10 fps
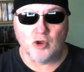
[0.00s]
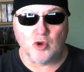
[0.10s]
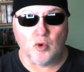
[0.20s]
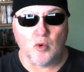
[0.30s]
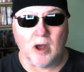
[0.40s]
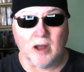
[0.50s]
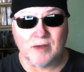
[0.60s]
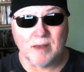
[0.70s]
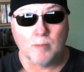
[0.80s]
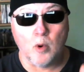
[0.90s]
to uh,
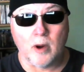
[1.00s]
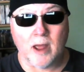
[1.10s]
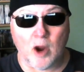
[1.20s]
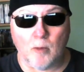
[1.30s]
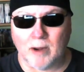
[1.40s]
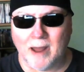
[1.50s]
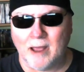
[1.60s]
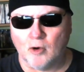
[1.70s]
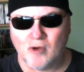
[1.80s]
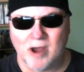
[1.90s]
say, board an
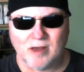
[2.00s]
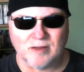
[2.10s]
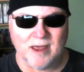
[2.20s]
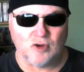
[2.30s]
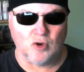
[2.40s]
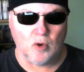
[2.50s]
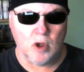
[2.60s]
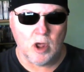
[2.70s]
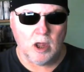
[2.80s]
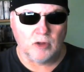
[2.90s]
airplane or try, say, to,
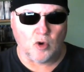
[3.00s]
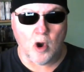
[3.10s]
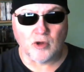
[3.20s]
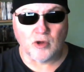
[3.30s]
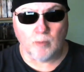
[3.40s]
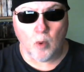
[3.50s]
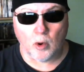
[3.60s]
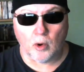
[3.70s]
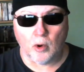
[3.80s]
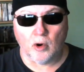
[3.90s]
to cross a
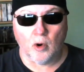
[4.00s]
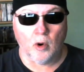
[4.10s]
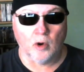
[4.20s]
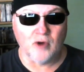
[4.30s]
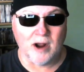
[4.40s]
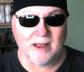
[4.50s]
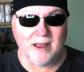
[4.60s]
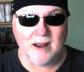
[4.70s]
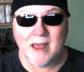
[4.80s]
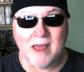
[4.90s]
border or, or, or try to
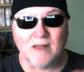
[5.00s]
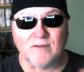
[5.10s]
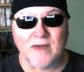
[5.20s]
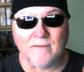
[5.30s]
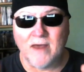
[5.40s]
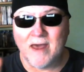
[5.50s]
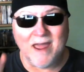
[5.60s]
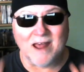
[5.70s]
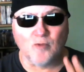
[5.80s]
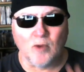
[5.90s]
get into anything,
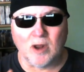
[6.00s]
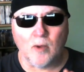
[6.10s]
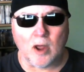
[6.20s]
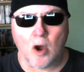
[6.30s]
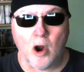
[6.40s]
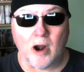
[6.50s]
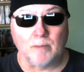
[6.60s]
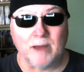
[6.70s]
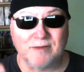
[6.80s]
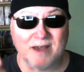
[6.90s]
it's really, really hard. And
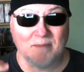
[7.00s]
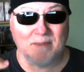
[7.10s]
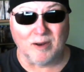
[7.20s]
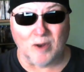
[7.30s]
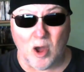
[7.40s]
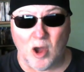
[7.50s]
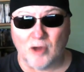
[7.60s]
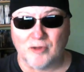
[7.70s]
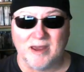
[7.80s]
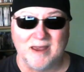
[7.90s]
plus, that can be
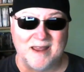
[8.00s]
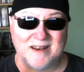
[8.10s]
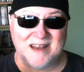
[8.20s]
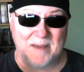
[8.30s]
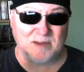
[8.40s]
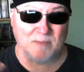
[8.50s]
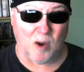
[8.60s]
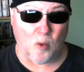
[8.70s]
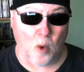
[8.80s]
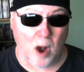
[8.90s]
lost. It can get damaged by
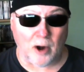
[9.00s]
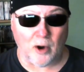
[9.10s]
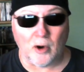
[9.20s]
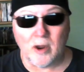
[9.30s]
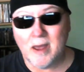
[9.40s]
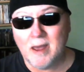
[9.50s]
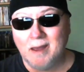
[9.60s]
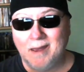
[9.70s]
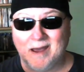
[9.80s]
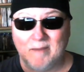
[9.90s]
water.
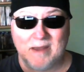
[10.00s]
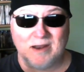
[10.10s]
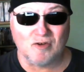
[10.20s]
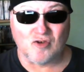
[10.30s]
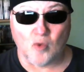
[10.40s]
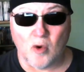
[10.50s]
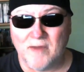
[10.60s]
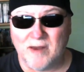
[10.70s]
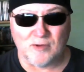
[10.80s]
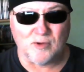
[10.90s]
It can be destroyed.
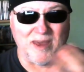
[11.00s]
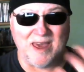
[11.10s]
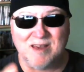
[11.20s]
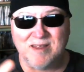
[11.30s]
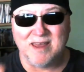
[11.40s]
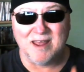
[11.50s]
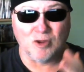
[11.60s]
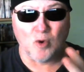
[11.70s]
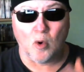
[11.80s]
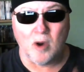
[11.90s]
They were so easy to get
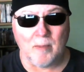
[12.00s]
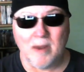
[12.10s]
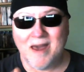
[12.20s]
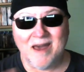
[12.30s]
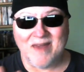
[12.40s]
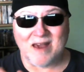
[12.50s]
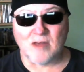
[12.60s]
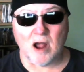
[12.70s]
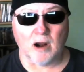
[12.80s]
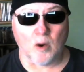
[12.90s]
tore up. That's
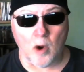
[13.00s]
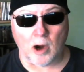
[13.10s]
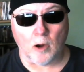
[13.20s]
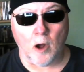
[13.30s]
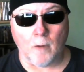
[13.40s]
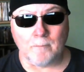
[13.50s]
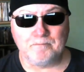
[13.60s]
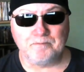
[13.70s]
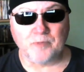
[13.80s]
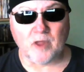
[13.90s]
not going to work at all.
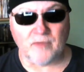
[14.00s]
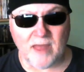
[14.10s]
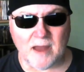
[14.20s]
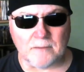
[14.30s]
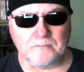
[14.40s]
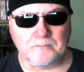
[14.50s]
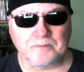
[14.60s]
Then